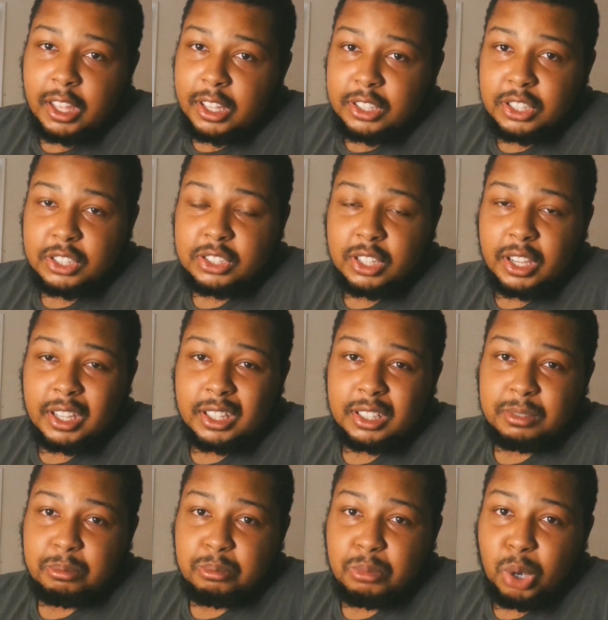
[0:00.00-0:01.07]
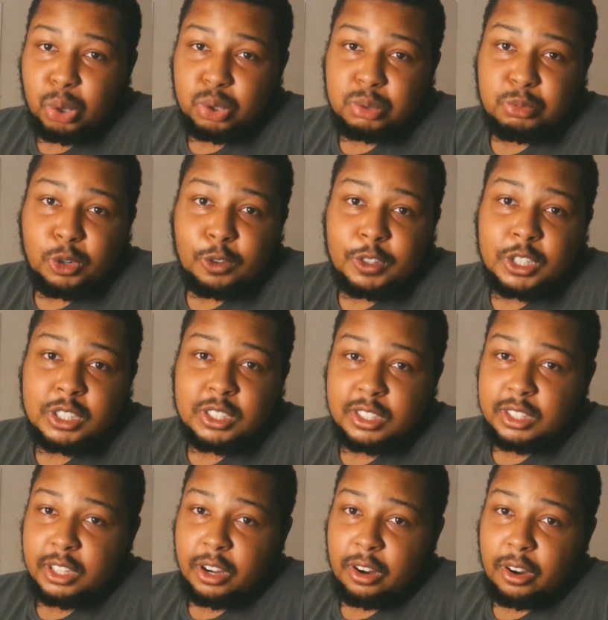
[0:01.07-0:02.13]
Just like most movies,
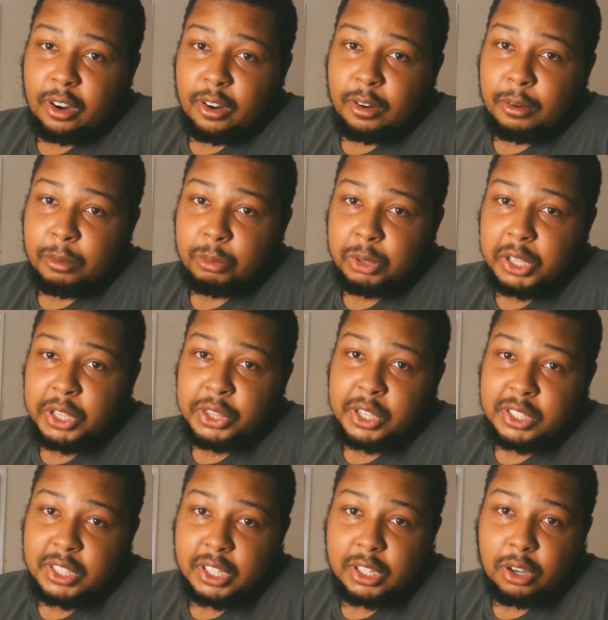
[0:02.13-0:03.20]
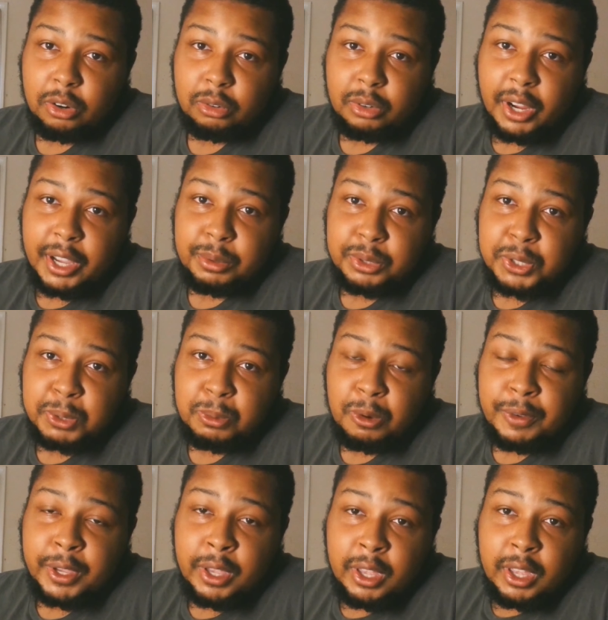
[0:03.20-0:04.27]
there are plenty of things that go right with this
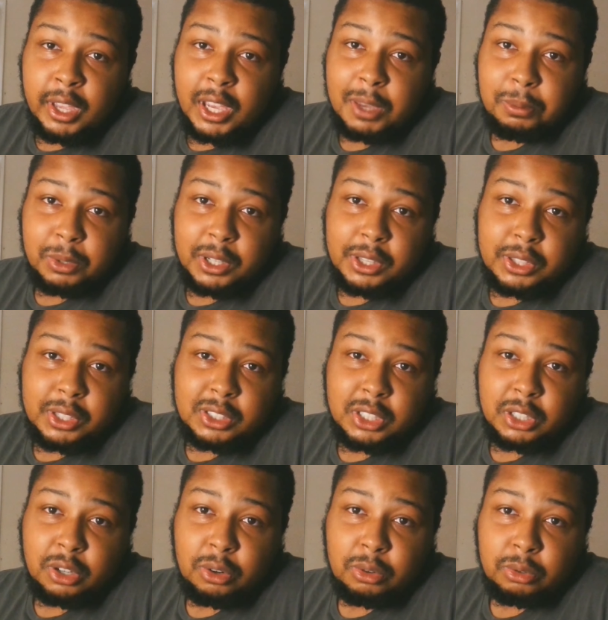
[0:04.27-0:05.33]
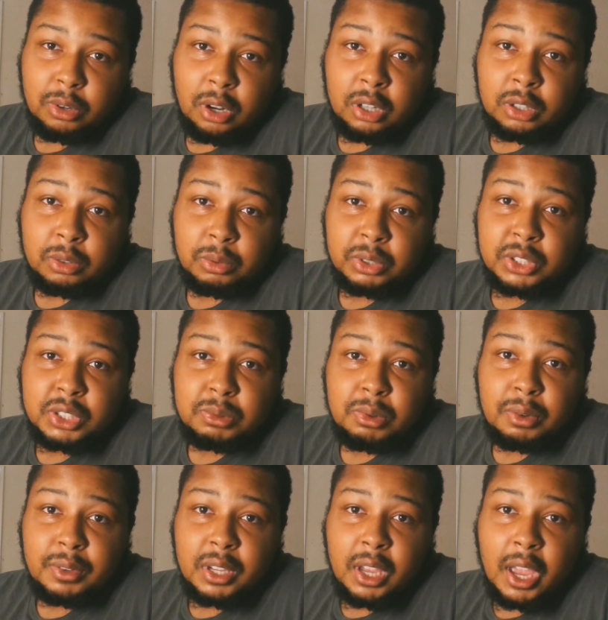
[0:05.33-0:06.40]
movie and plenty of things that go wrong with this
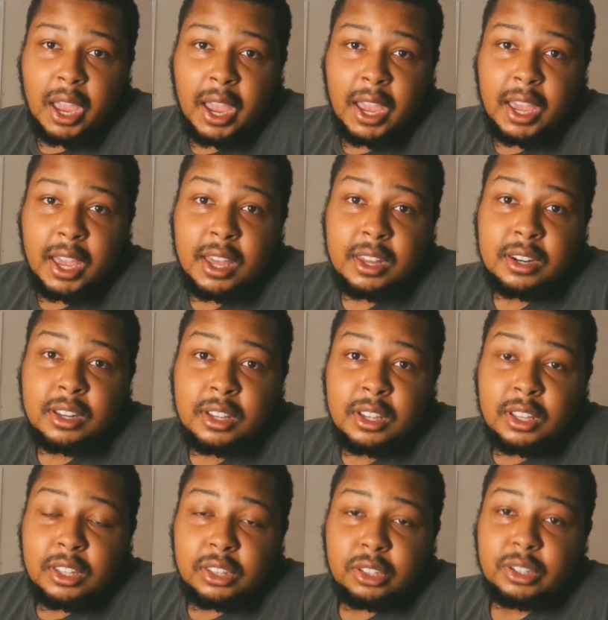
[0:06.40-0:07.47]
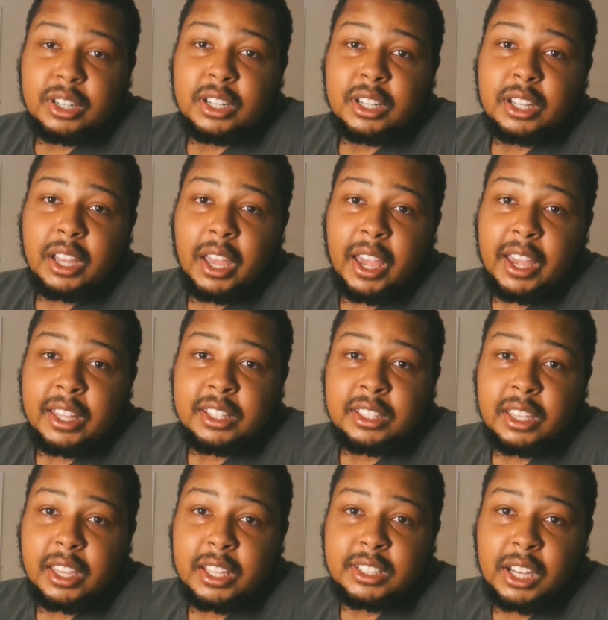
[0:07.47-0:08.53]
movie, and
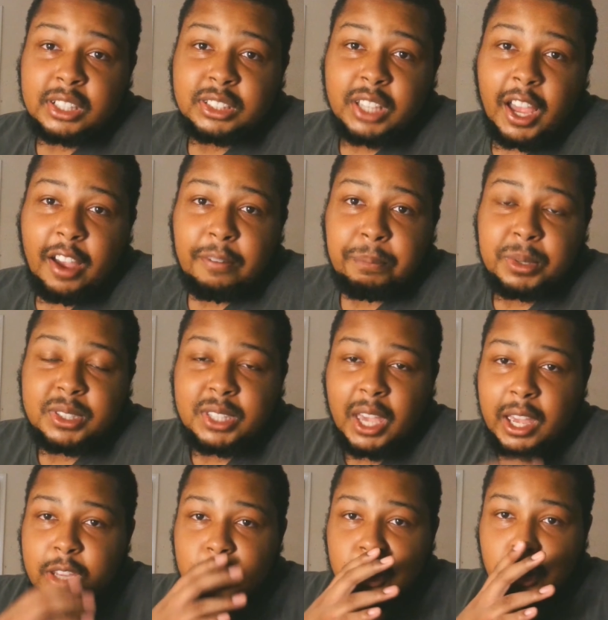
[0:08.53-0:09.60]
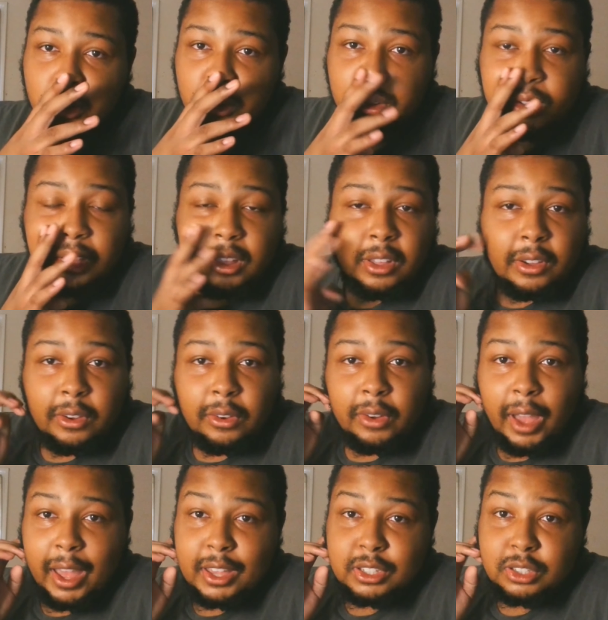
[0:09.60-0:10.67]
it does have potential
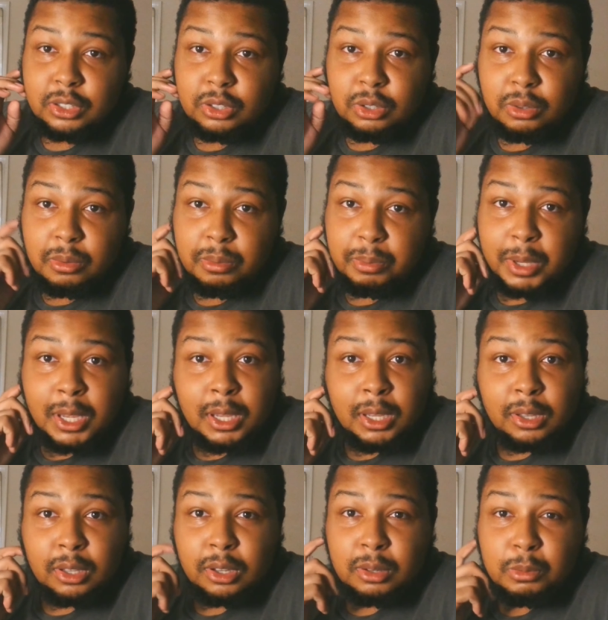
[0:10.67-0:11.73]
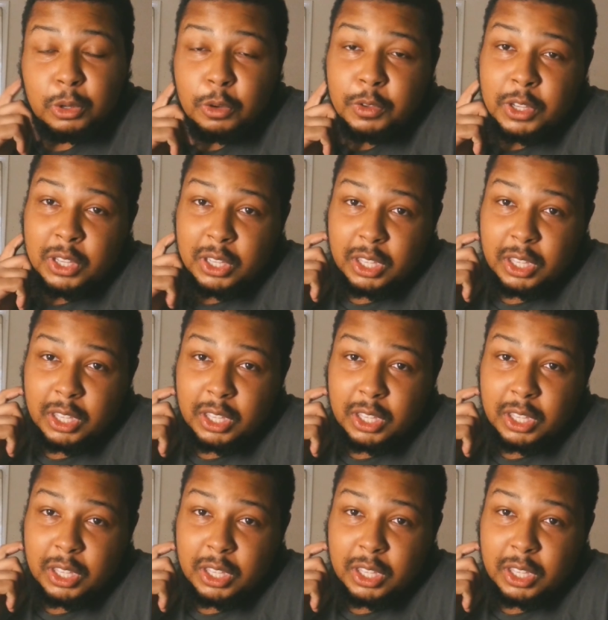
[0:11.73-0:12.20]
as to being a good movie,